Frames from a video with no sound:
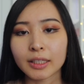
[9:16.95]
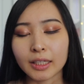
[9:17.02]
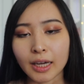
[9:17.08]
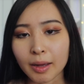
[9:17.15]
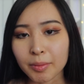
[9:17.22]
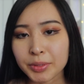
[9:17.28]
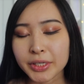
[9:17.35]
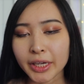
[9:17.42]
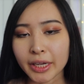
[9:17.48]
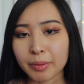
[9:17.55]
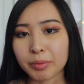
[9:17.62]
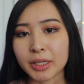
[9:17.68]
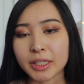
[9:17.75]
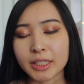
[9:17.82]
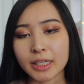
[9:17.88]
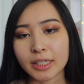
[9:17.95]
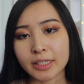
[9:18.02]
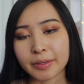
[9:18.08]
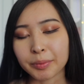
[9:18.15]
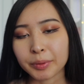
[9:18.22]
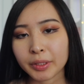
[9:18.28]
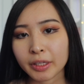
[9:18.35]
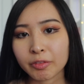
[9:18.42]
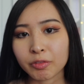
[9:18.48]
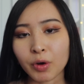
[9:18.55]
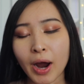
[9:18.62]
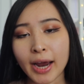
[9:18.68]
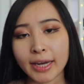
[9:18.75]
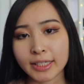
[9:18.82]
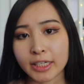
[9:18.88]
The CompTIA A Plus is typically
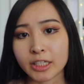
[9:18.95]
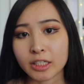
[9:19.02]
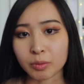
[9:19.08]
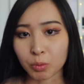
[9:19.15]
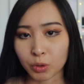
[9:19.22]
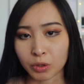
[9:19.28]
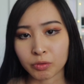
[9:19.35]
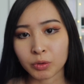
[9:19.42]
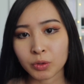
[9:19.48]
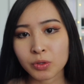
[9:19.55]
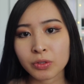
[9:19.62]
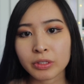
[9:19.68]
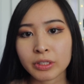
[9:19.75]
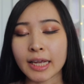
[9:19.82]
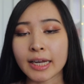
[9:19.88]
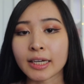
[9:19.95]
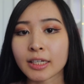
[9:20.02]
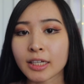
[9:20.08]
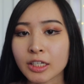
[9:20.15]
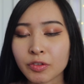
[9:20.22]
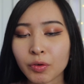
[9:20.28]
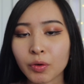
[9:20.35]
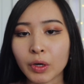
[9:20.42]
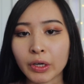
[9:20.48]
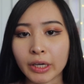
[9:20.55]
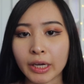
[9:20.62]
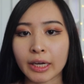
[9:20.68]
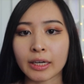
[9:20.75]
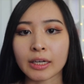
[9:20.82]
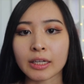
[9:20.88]
for IT support roles and does require
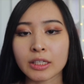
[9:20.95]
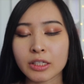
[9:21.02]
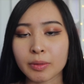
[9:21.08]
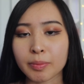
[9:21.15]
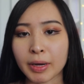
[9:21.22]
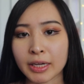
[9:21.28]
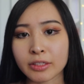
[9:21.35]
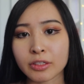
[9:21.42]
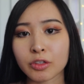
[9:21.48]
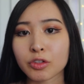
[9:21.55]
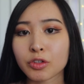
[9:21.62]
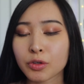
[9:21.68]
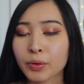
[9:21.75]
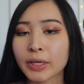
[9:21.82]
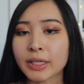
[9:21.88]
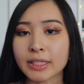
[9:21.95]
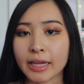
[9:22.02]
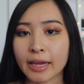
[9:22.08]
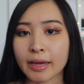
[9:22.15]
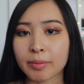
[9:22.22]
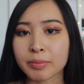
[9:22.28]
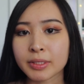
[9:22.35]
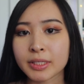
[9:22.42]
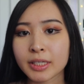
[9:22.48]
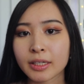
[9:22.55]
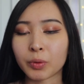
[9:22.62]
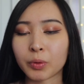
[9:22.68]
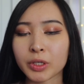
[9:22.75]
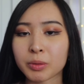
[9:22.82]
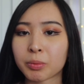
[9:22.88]
candidates to pass two exams,
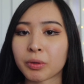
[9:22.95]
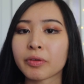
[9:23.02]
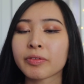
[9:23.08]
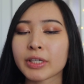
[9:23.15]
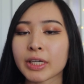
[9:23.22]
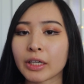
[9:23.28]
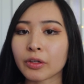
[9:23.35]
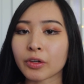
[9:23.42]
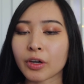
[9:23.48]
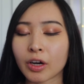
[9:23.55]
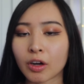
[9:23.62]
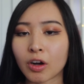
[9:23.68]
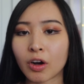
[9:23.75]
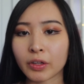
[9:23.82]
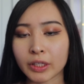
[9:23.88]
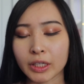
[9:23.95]
which both together are called